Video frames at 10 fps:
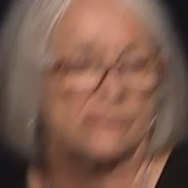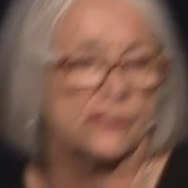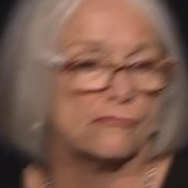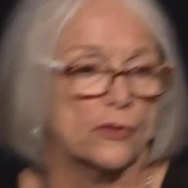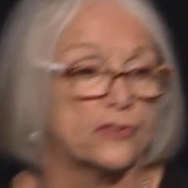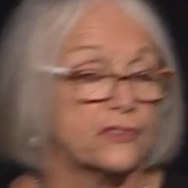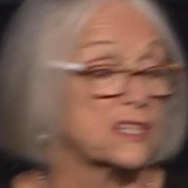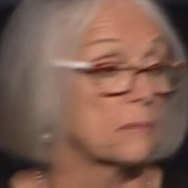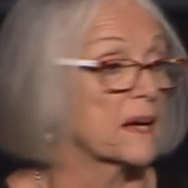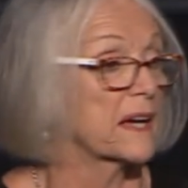for Ruth
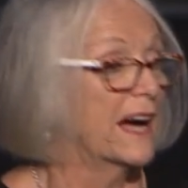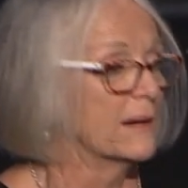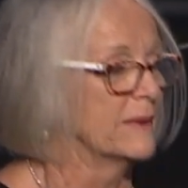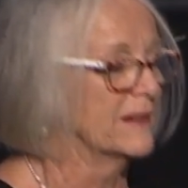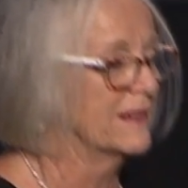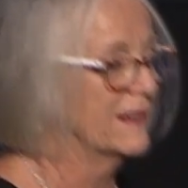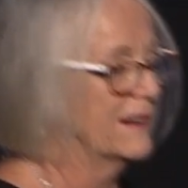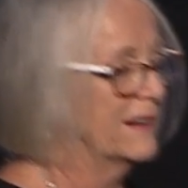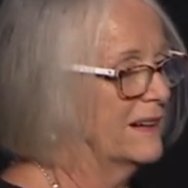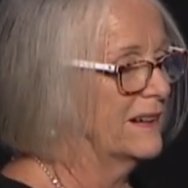to pick up.
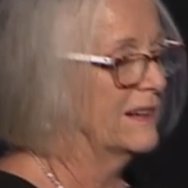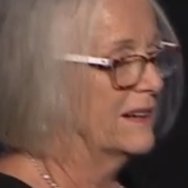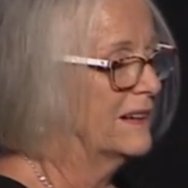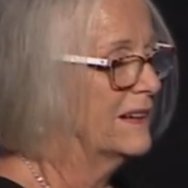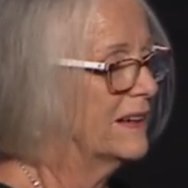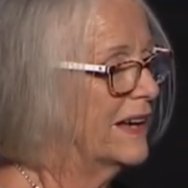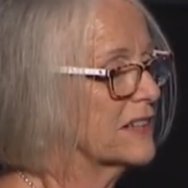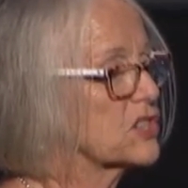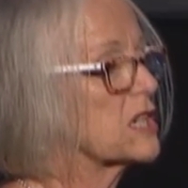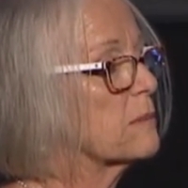
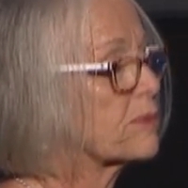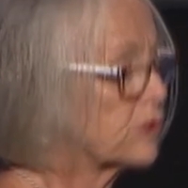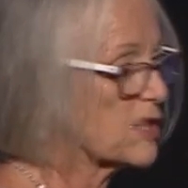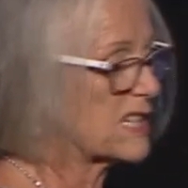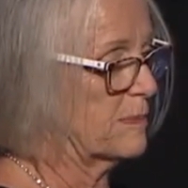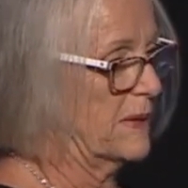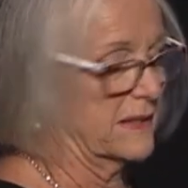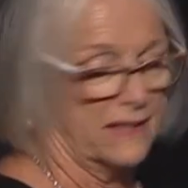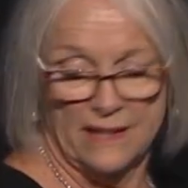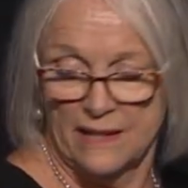And she
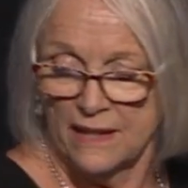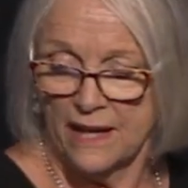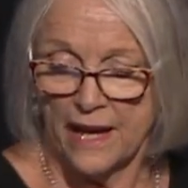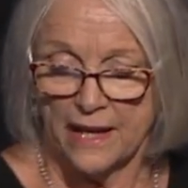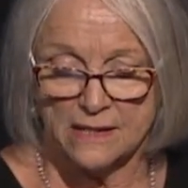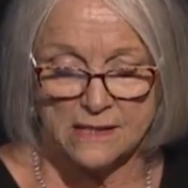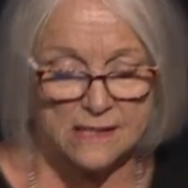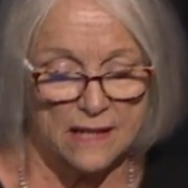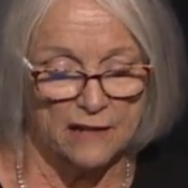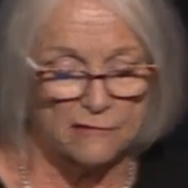prospered as
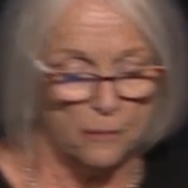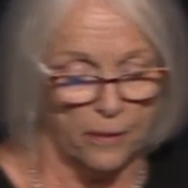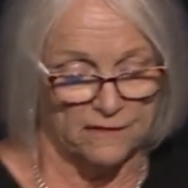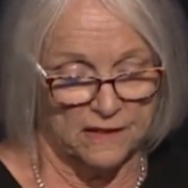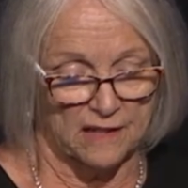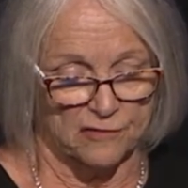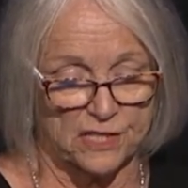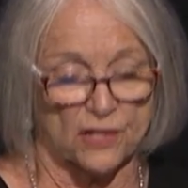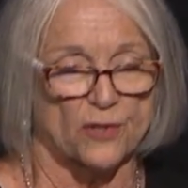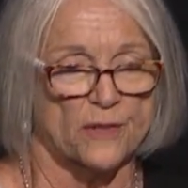a, re- a
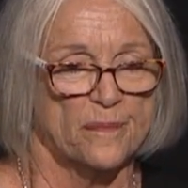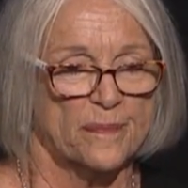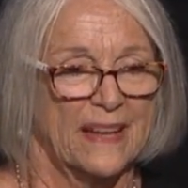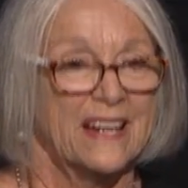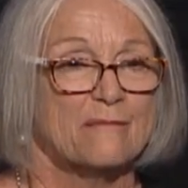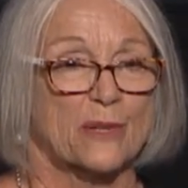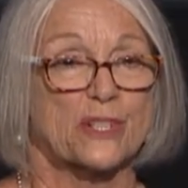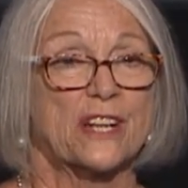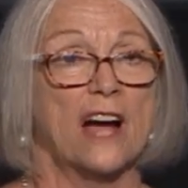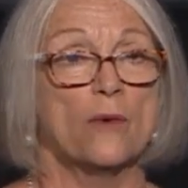result. Bruce
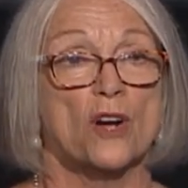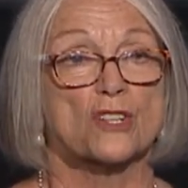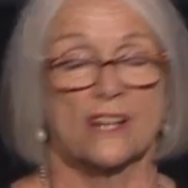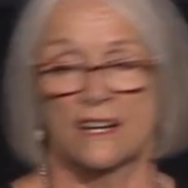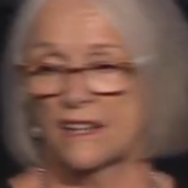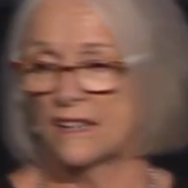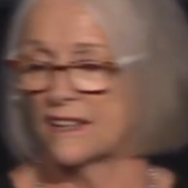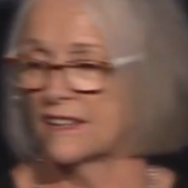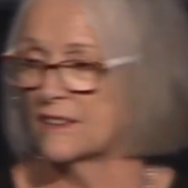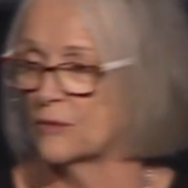and I watched a, a,
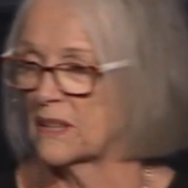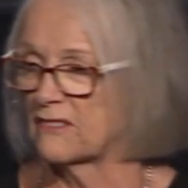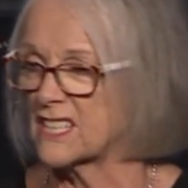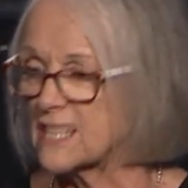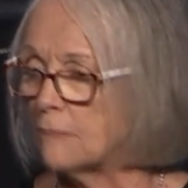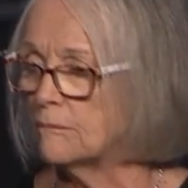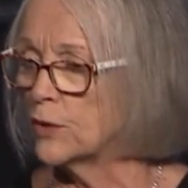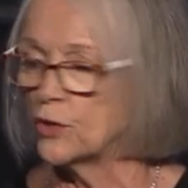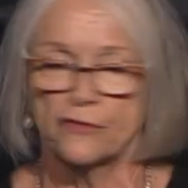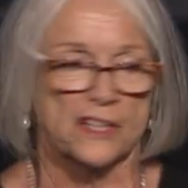little bit of a dumb
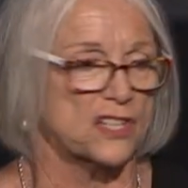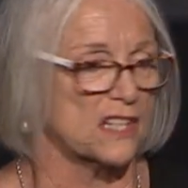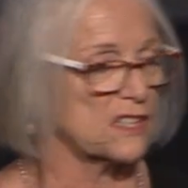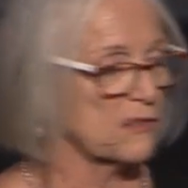movie just to